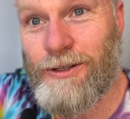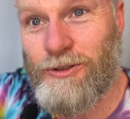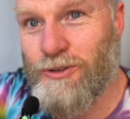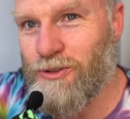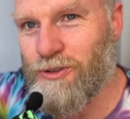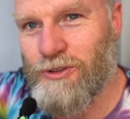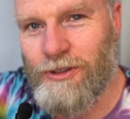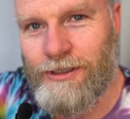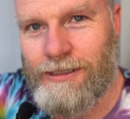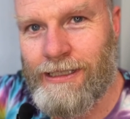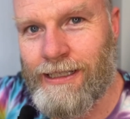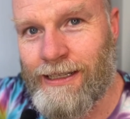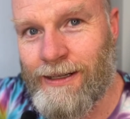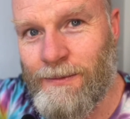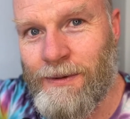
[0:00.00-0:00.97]
Shh, don't
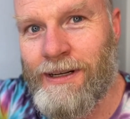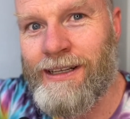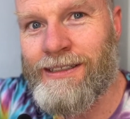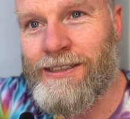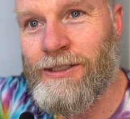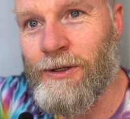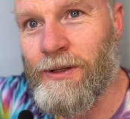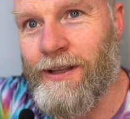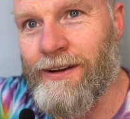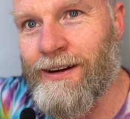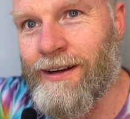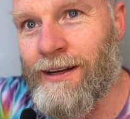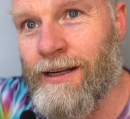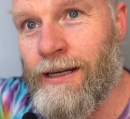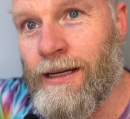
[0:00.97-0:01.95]
tell anyone I stole
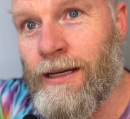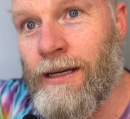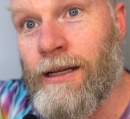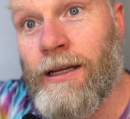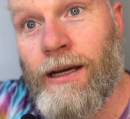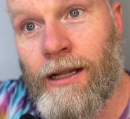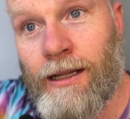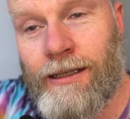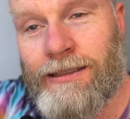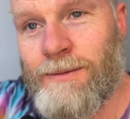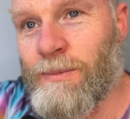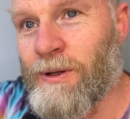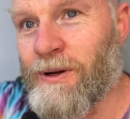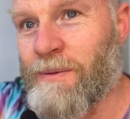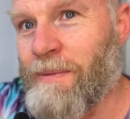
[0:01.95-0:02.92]
their. I like this
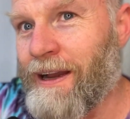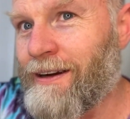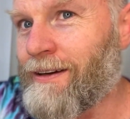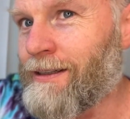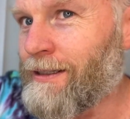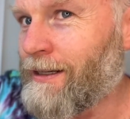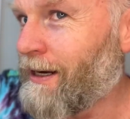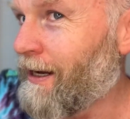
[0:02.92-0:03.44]
blurry background that I